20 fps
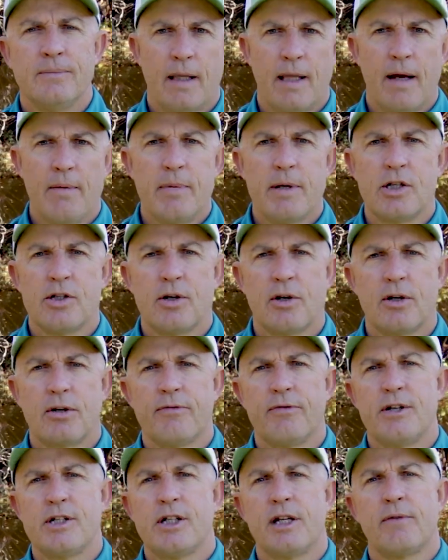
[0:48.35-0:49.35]
I've been charter
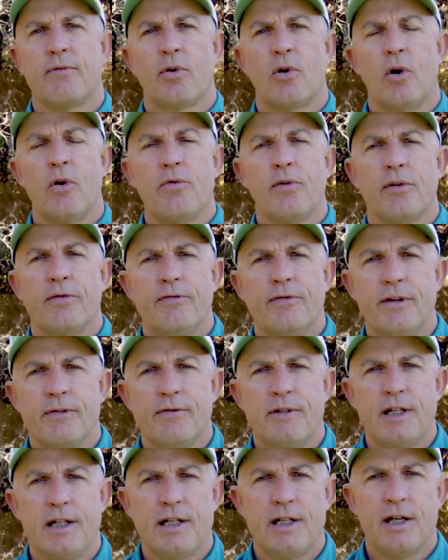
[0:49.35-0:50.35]
fishing for over
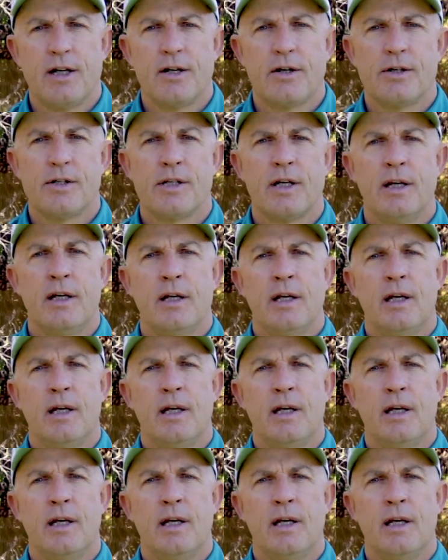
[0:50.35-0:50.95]
15 years